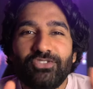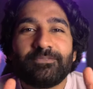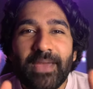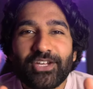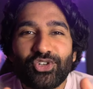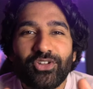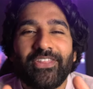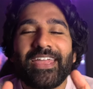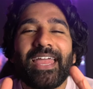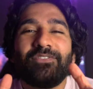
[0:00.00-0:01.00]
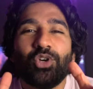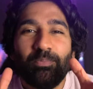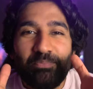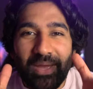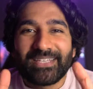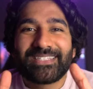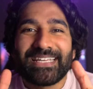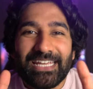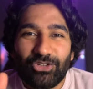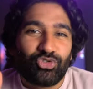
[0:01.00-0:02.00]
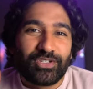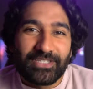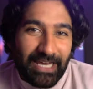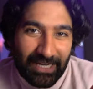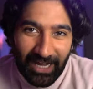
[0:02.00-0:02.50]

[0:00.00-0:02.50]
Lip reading: just make sure that they have your best interest at